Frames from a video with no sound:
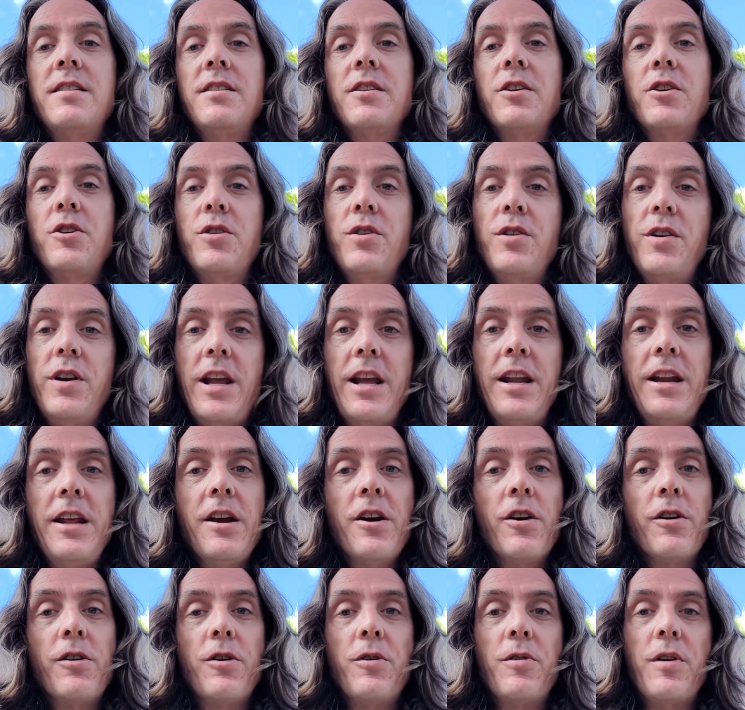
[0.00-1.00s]
Creating
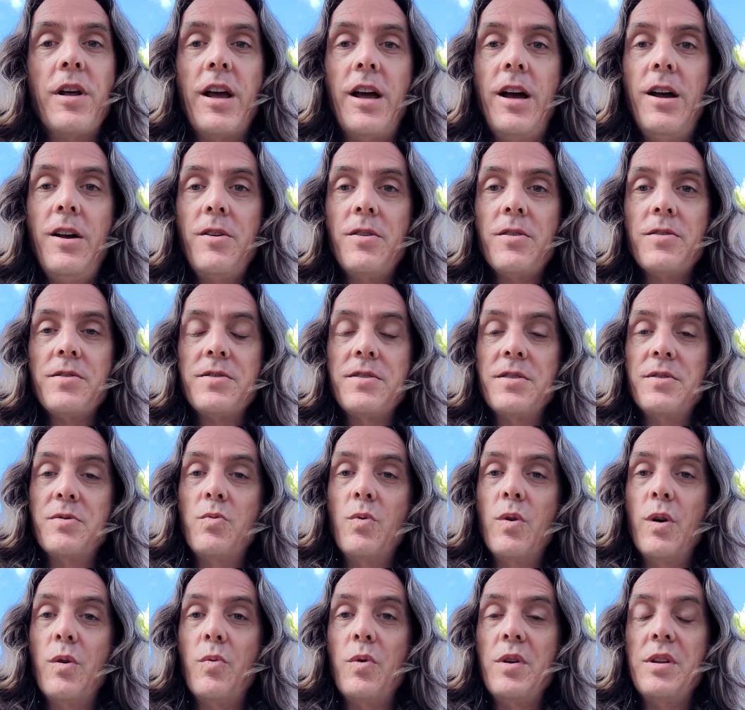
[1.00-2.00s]
our own hells is
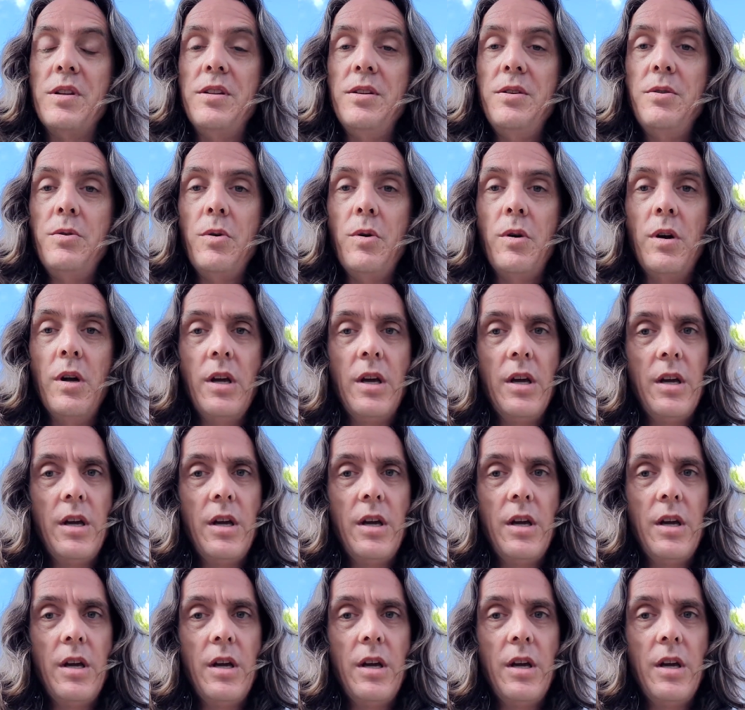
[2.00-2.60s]
what we do.